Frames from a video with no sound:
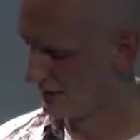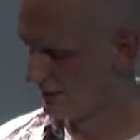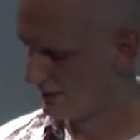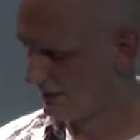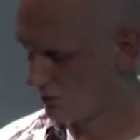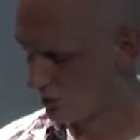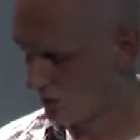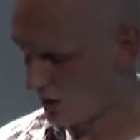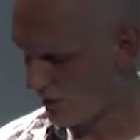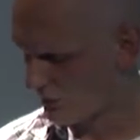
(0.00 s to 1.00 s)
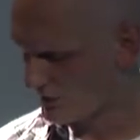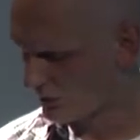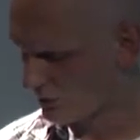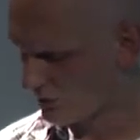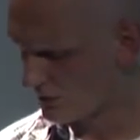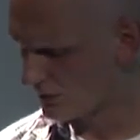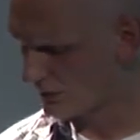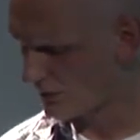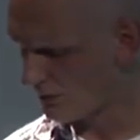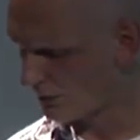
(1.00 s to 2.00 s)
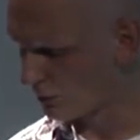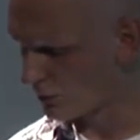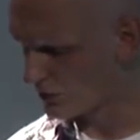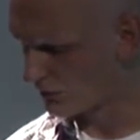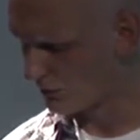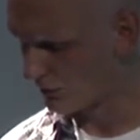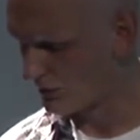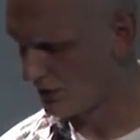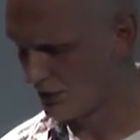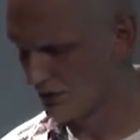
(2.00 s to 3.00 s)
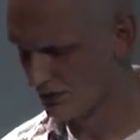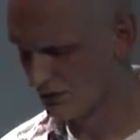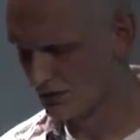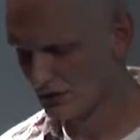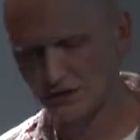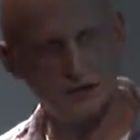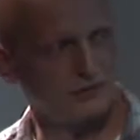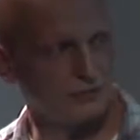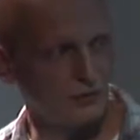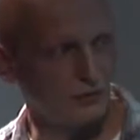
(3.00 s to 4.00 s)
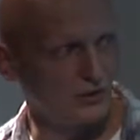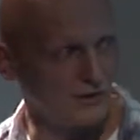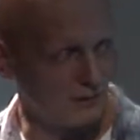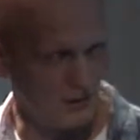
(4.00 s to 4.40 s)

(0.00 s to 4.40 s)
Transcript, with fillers: So how it looks, how it looks from, the, from this